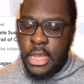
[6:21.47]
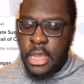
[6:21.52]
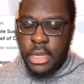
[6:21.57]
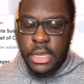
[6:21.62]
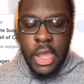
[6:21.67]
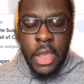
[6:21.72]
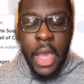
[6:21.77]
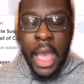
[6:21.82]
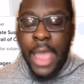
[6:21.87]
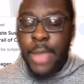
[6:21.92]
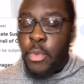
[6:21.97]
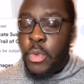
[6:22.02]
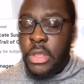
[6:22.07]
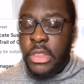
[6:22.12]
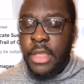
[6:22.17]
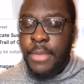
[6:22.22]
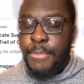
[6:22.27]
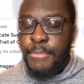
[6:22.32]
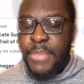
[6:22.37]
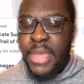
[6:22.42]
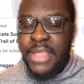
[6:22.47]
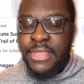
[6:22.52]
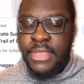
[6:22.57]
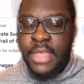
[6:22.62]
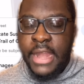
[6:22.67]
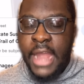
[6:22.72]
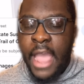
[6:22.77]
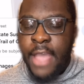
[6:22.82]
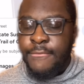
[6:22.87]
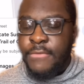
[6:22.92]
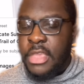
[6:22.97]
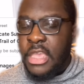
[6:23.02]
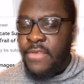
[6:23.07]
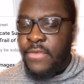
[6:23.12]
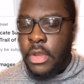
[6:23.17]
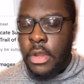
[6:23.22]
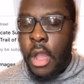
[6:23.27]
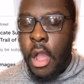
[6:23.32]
Now, I will admit that I've given